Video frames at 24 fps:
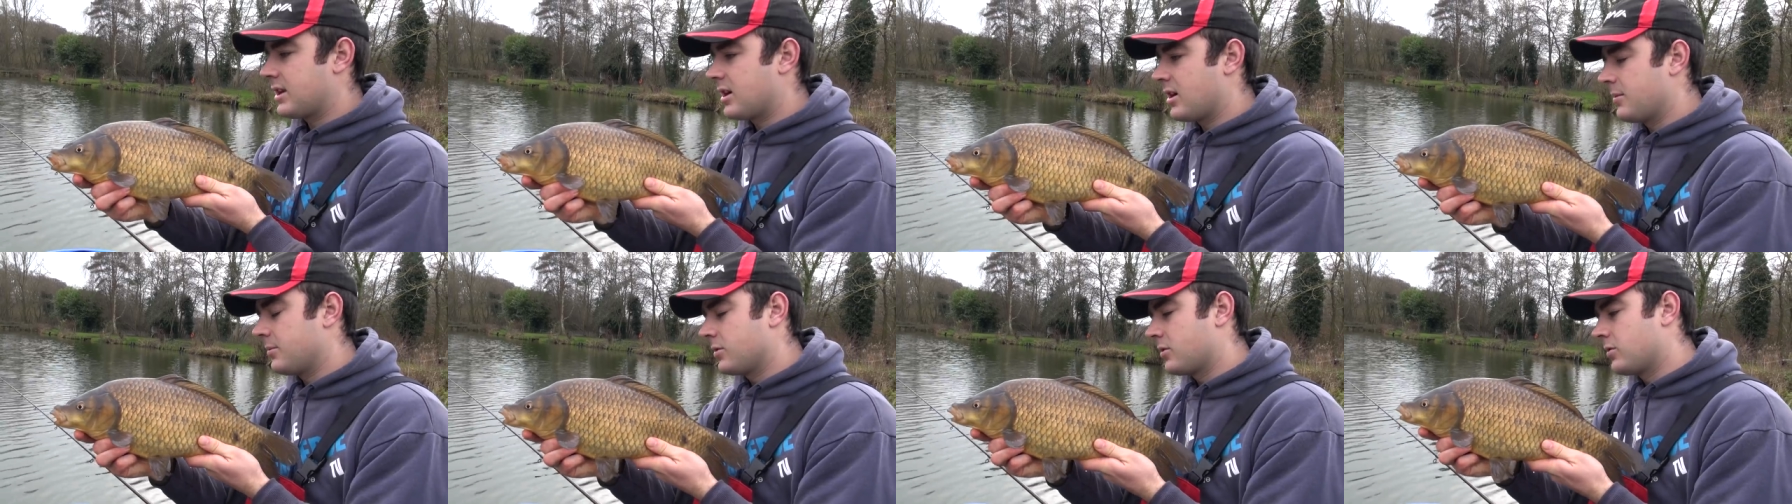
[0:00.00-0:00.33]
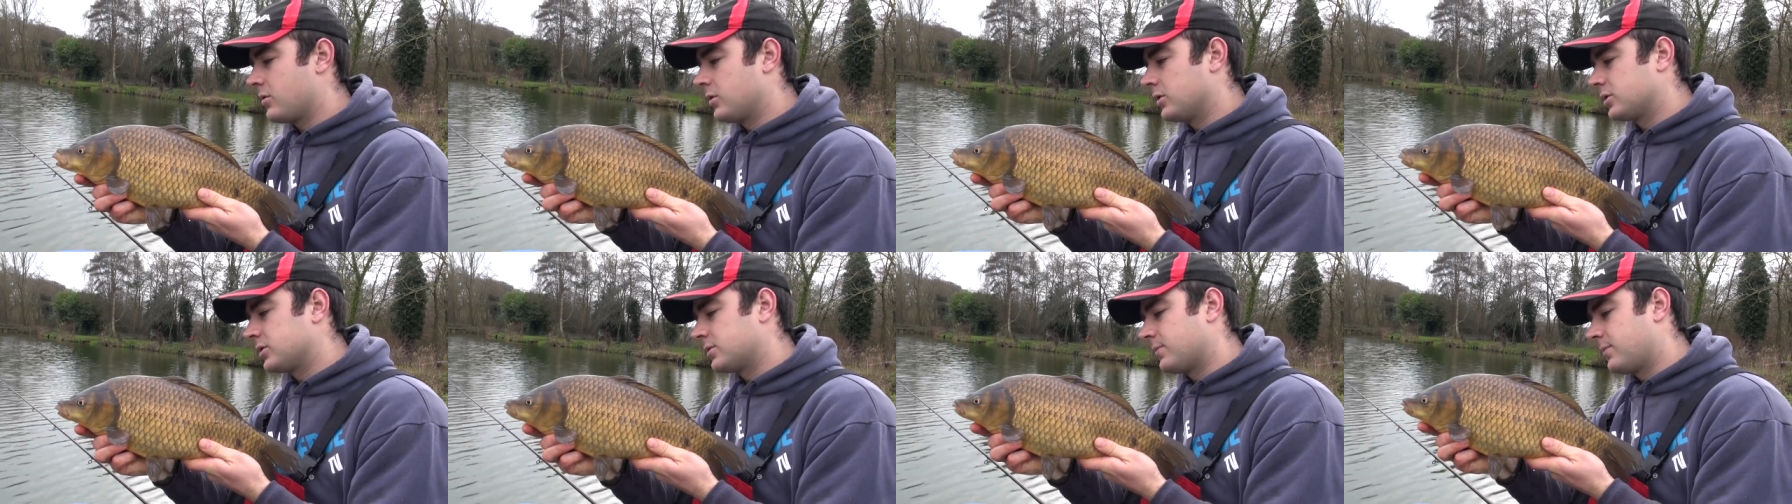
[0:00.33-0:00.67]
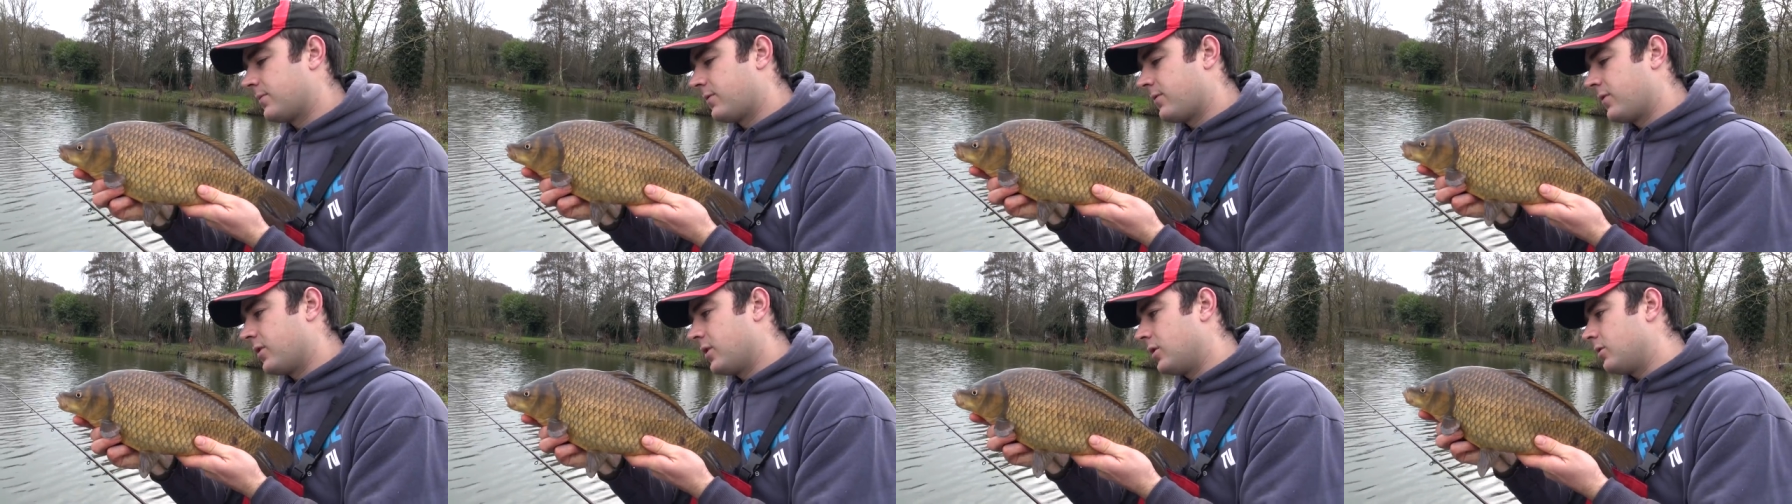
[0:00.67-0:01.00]
come across
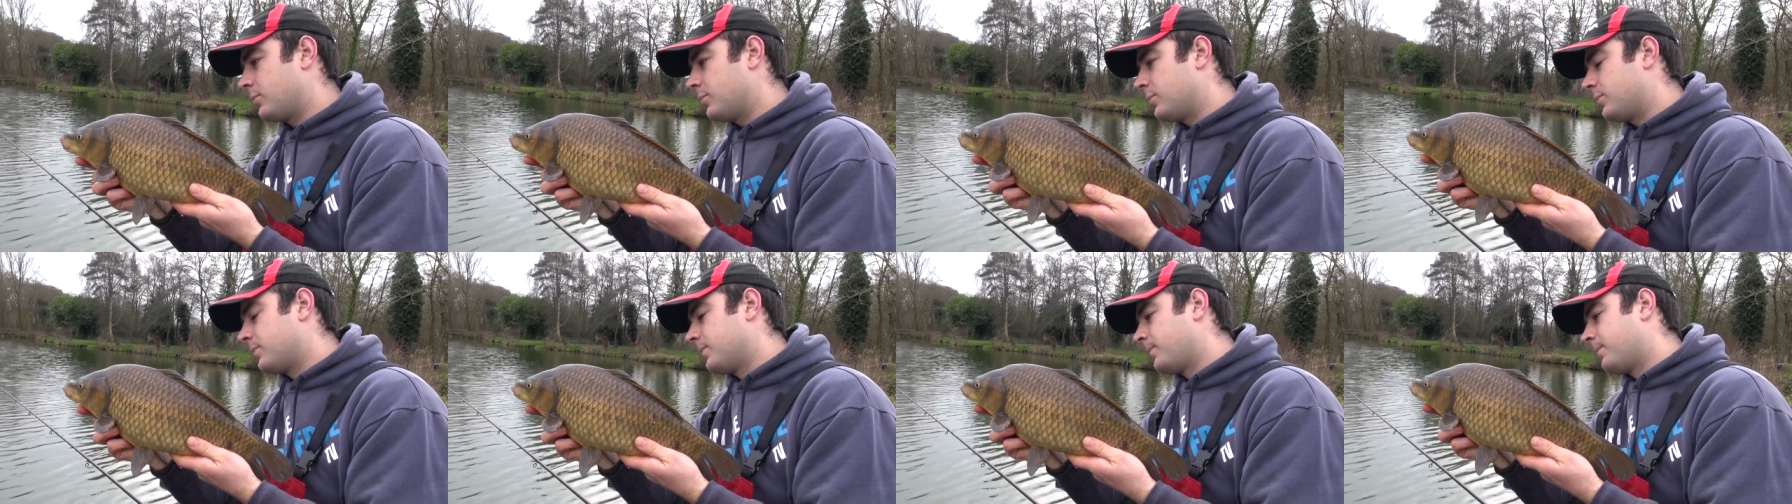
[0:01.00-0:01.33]
some food.